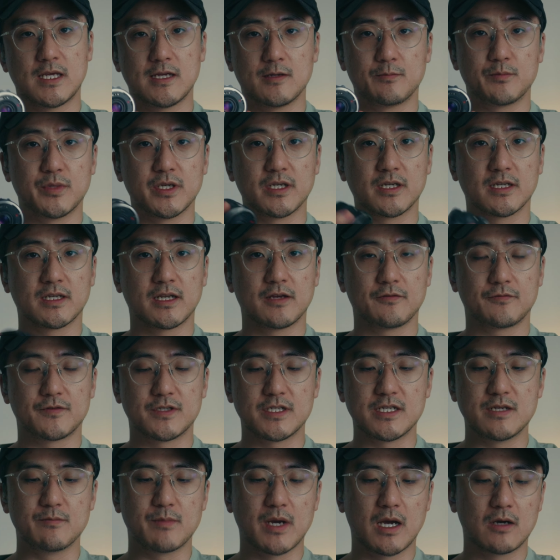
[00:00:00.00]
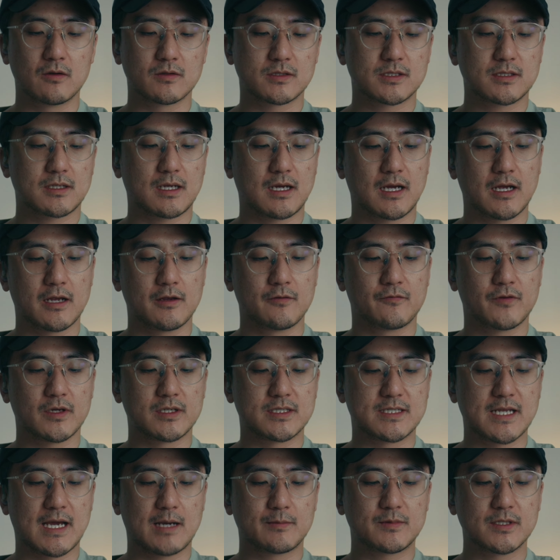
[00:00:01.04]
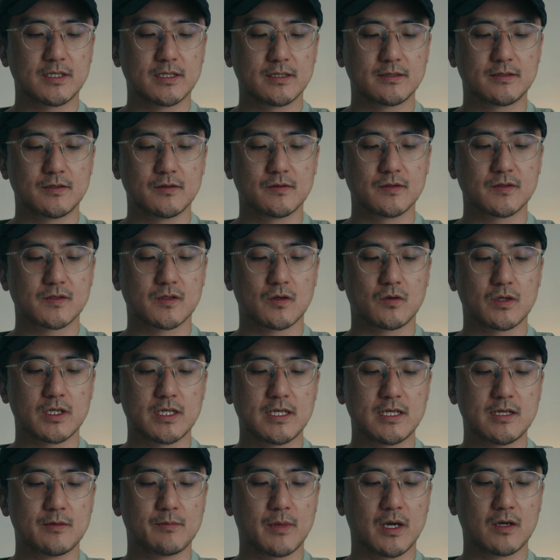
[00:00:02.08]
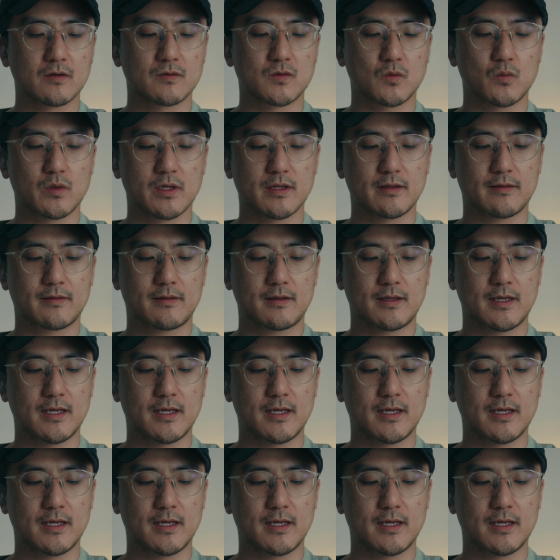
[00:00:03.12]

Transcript: It being an FD mount, I've adapted it to the Sony E-mount with